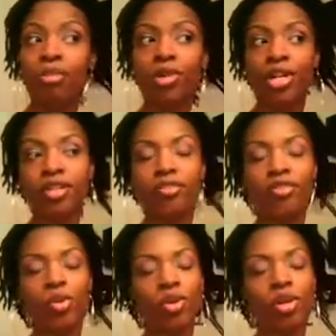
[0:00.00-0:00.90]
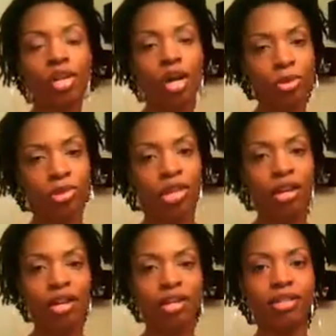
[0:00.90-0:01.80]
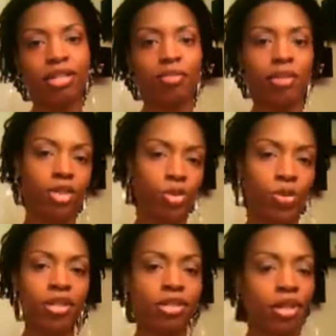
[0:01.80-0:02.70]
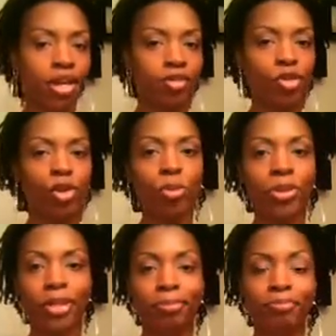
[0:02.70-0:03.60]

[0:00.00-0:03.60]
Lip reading: breathe for a couple days and let my twists hang for a little bit,